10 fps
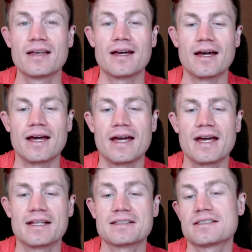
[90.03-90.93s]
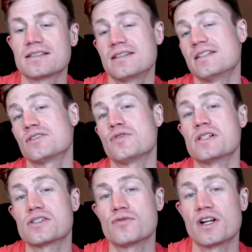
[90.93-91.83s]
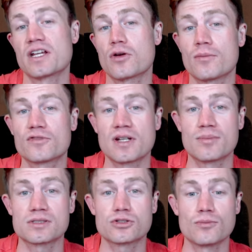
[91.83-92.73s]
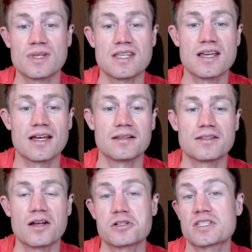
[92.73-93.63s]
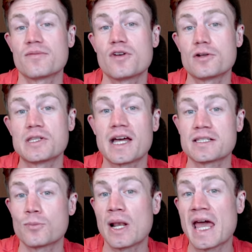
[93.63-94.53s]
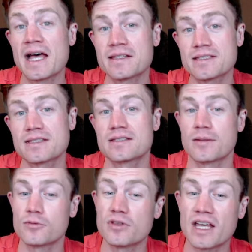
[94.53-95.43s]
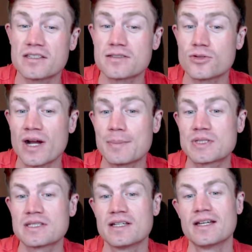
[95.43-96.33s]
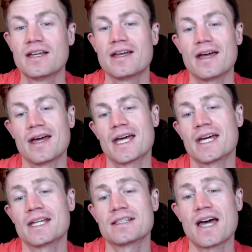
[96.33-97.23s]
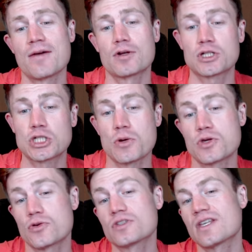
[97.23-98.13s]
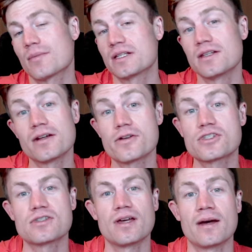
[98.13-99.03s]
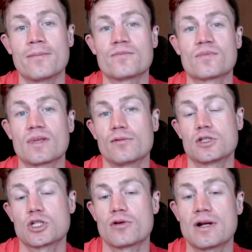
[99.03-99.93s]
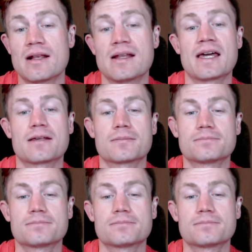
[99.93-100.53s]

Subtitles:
And this feels very comfortable to me, and there are some very nice plans, some nice traps, and I want to show you some ideas which I really like.